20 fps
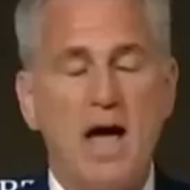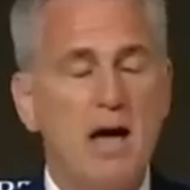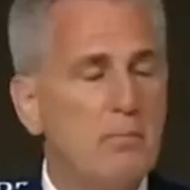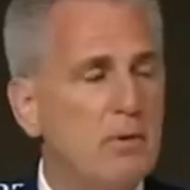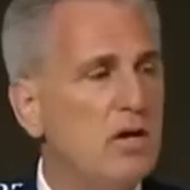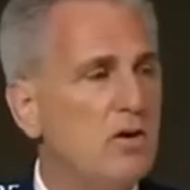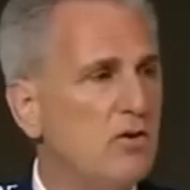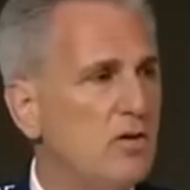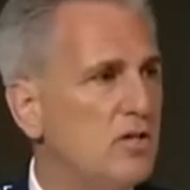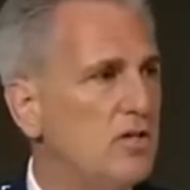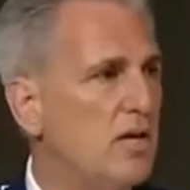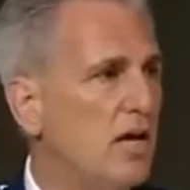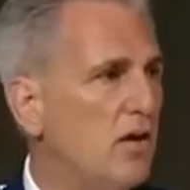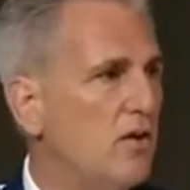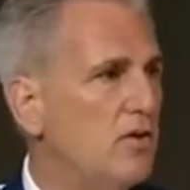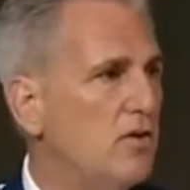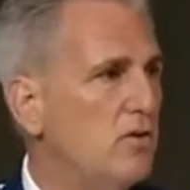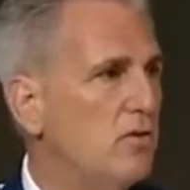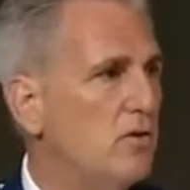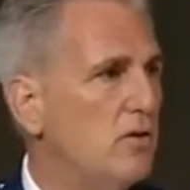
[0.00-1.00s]
I'm here to
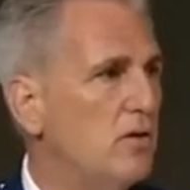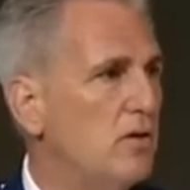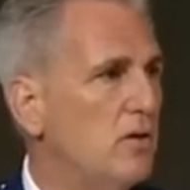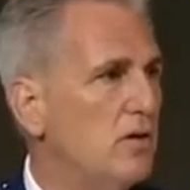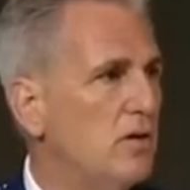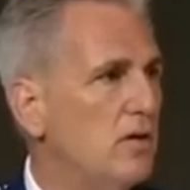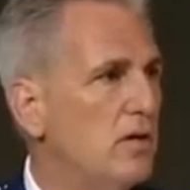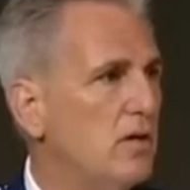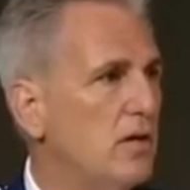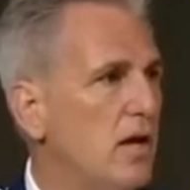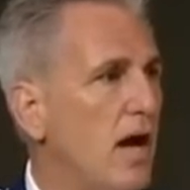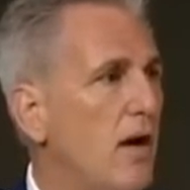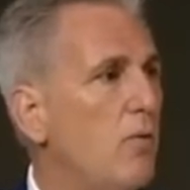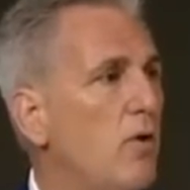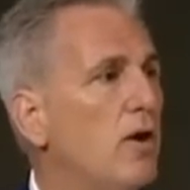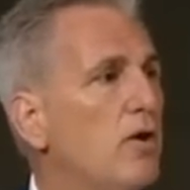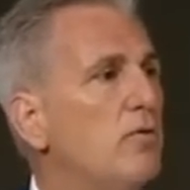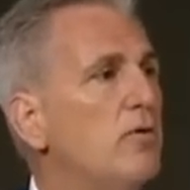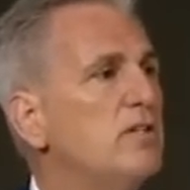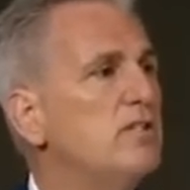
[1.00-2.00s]
tell you, I
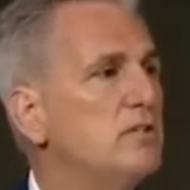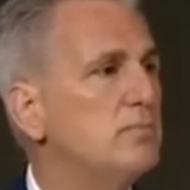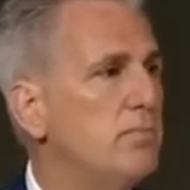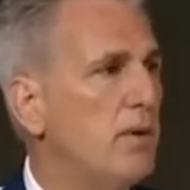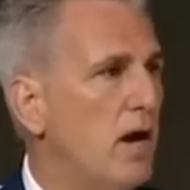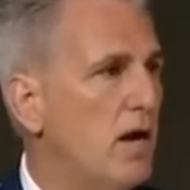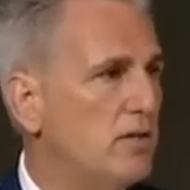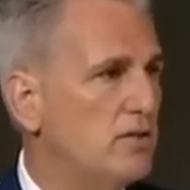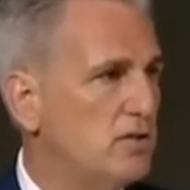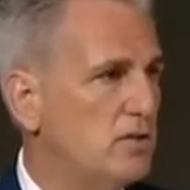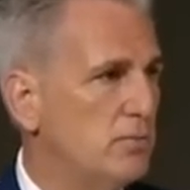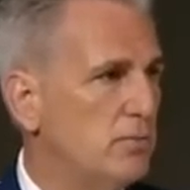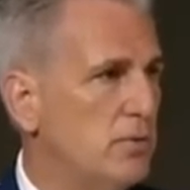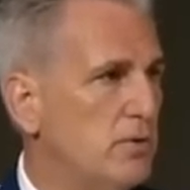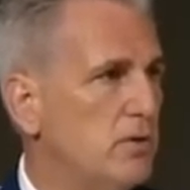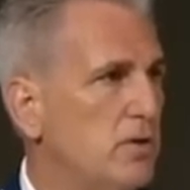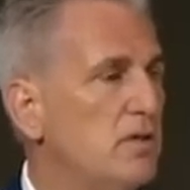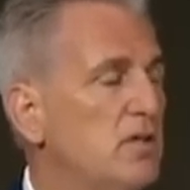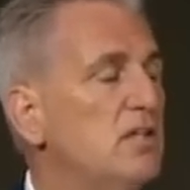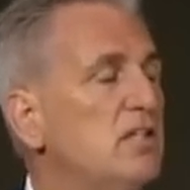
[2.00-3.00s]
want a
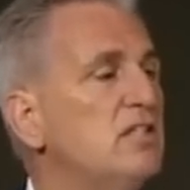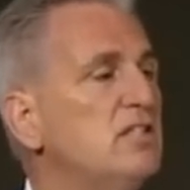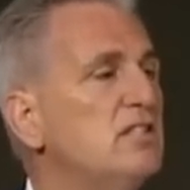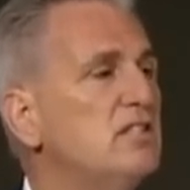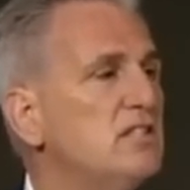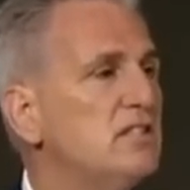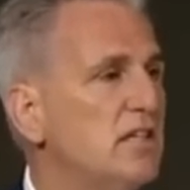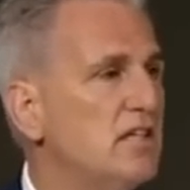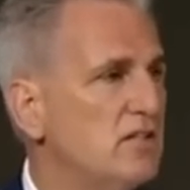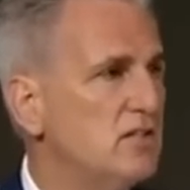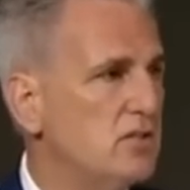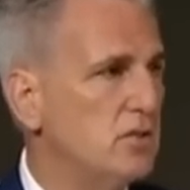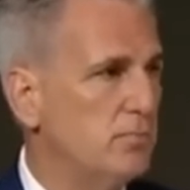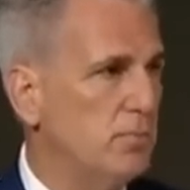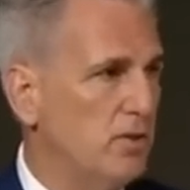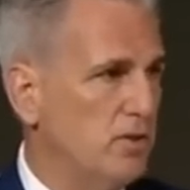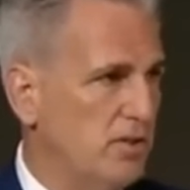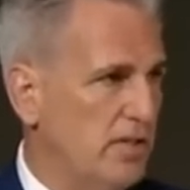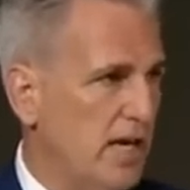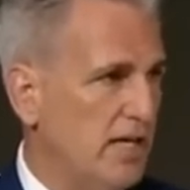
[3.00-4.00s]
responsible,
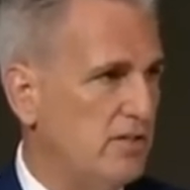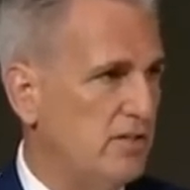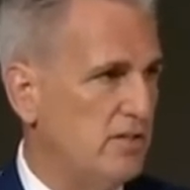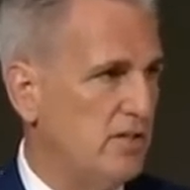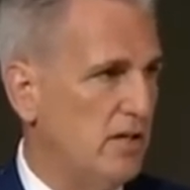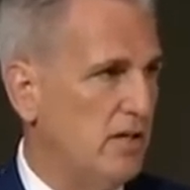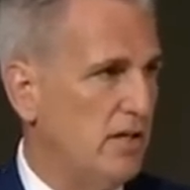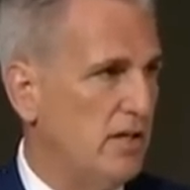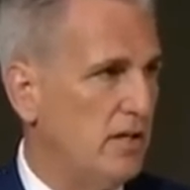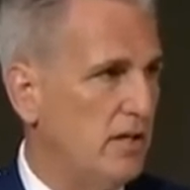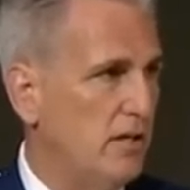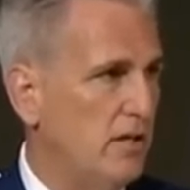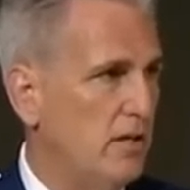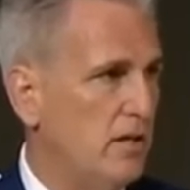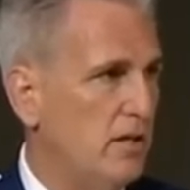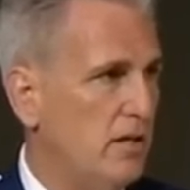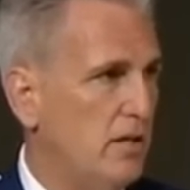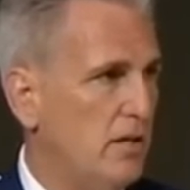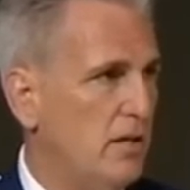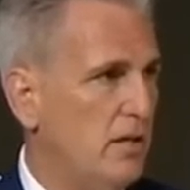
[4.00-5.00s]
sensible debt ceiling
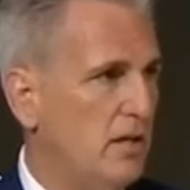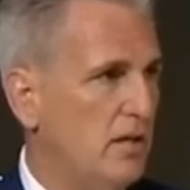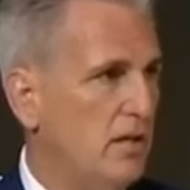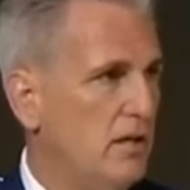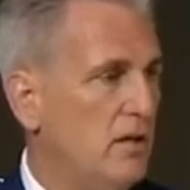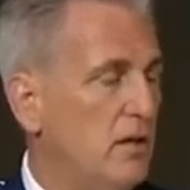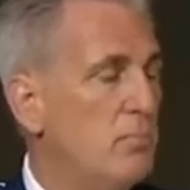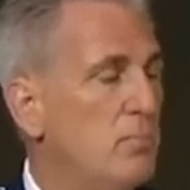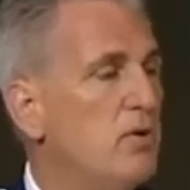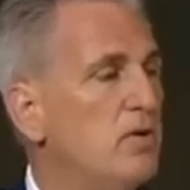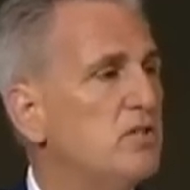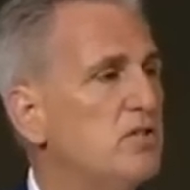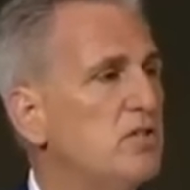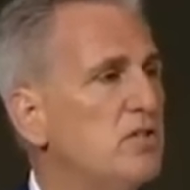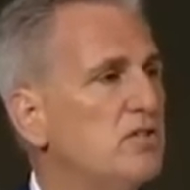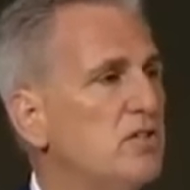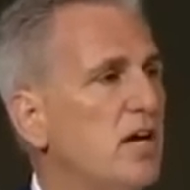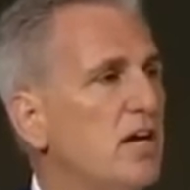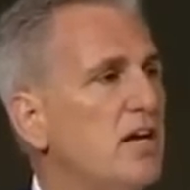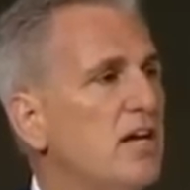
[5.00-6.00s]
that
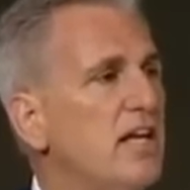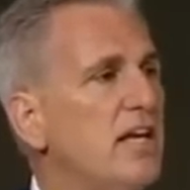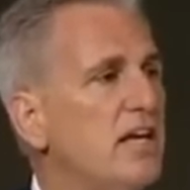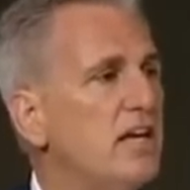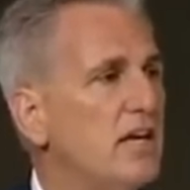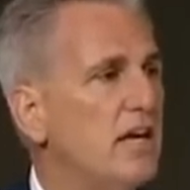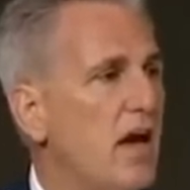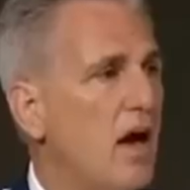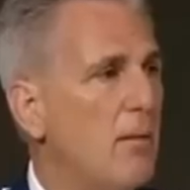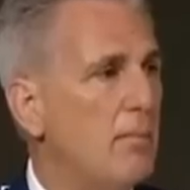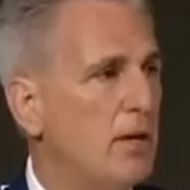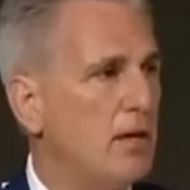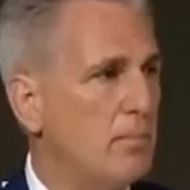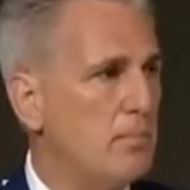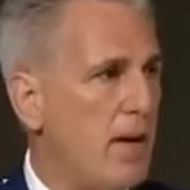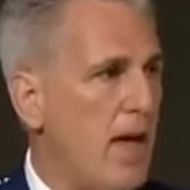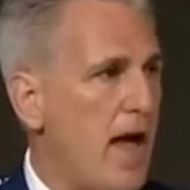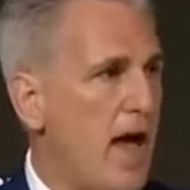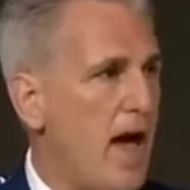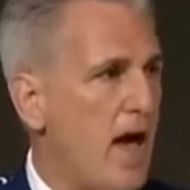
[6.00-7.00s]
puts us on an
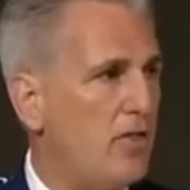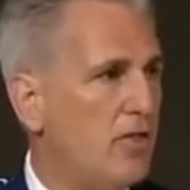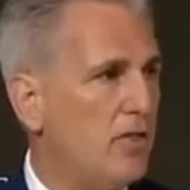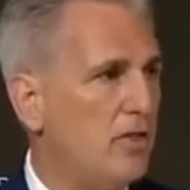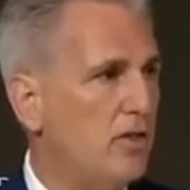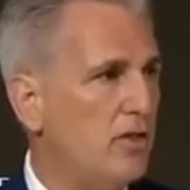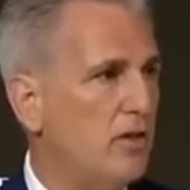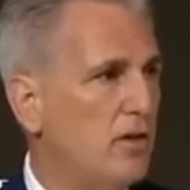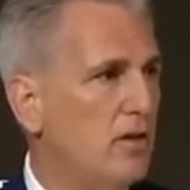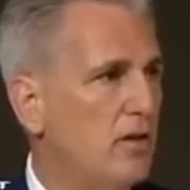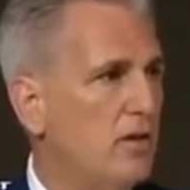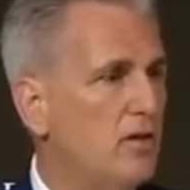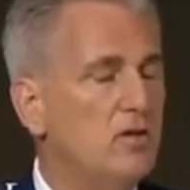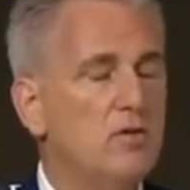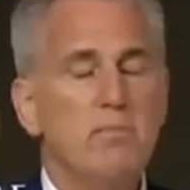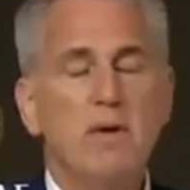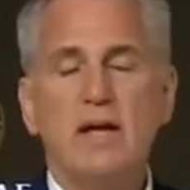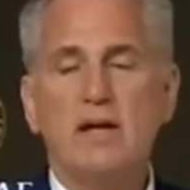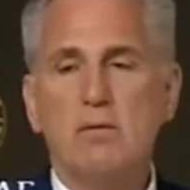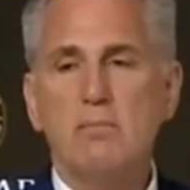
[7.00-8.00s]
economic path
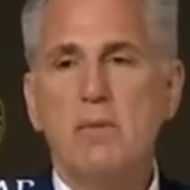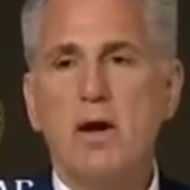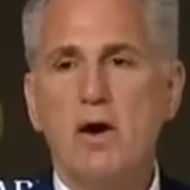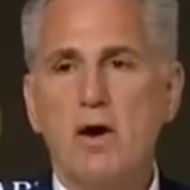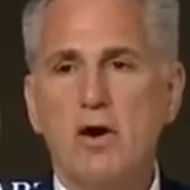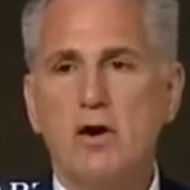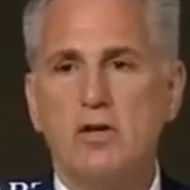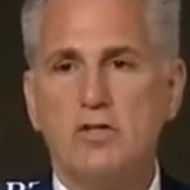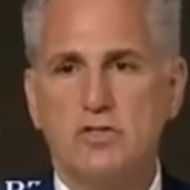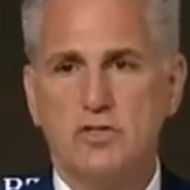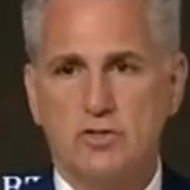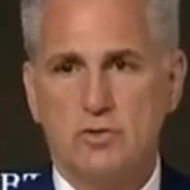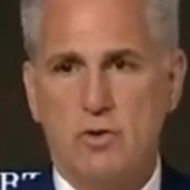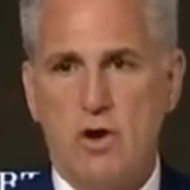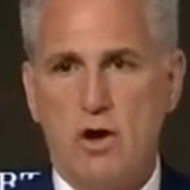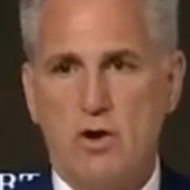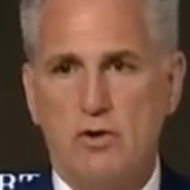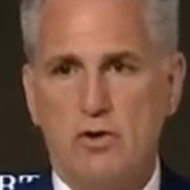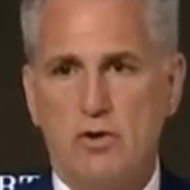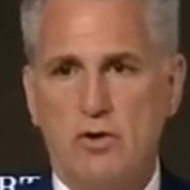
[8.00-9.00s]
to make America
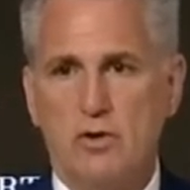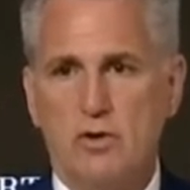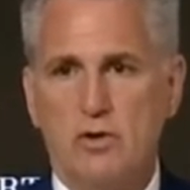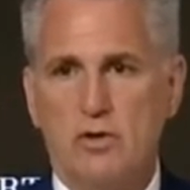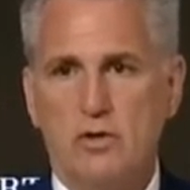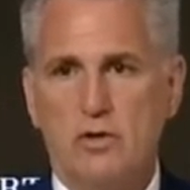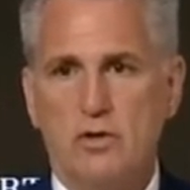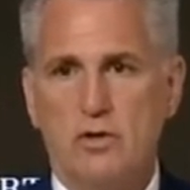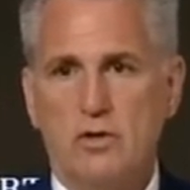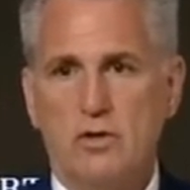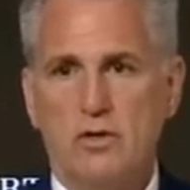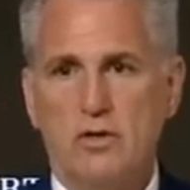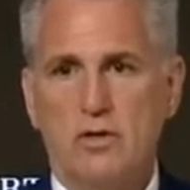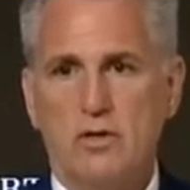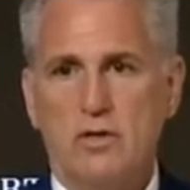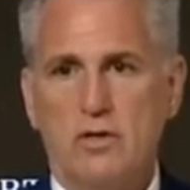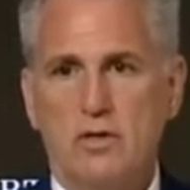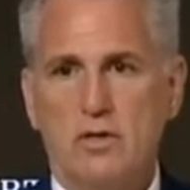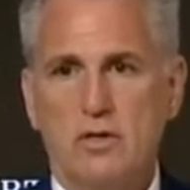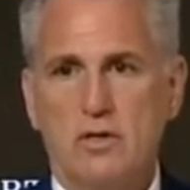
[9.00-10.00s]
stronger.
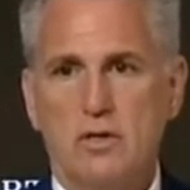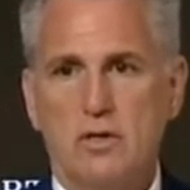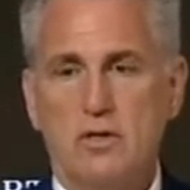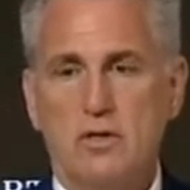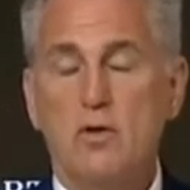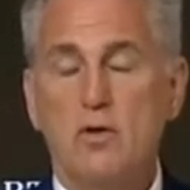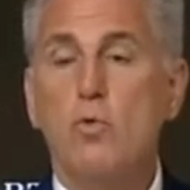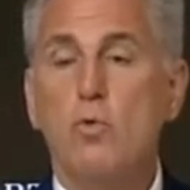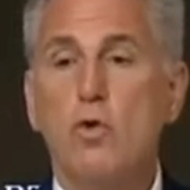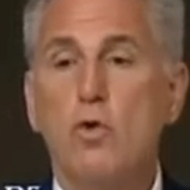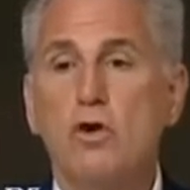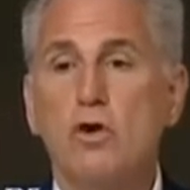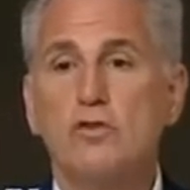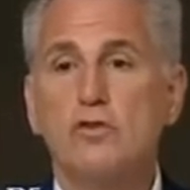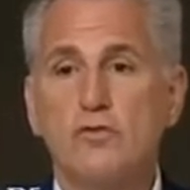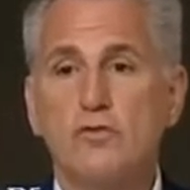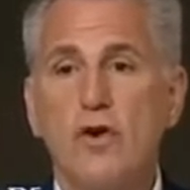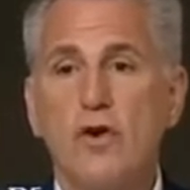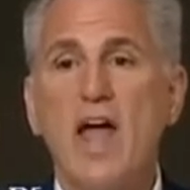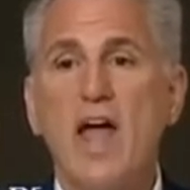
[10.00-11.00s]
It
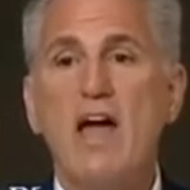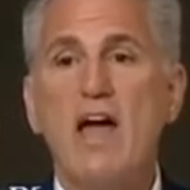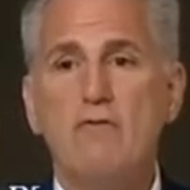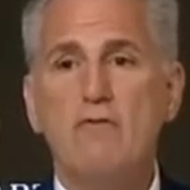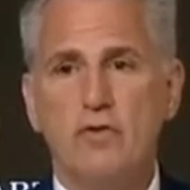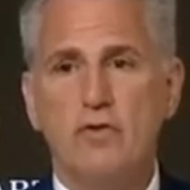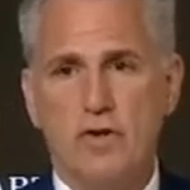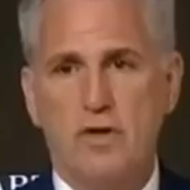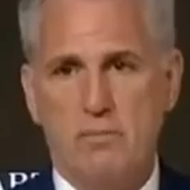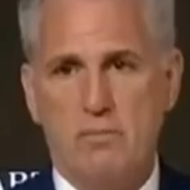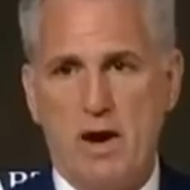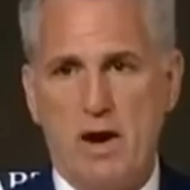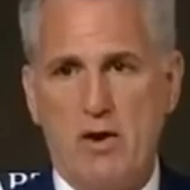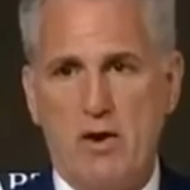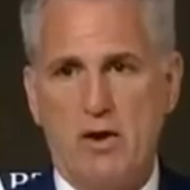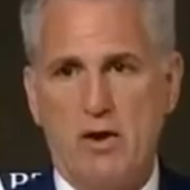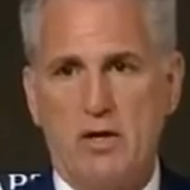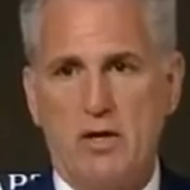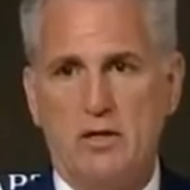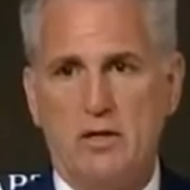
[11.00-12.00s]
works for every
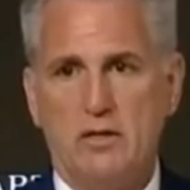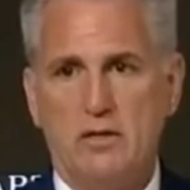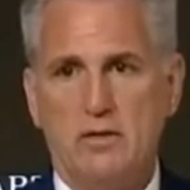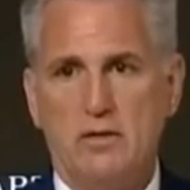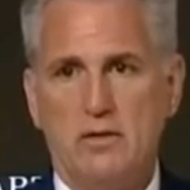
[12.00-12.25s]
American.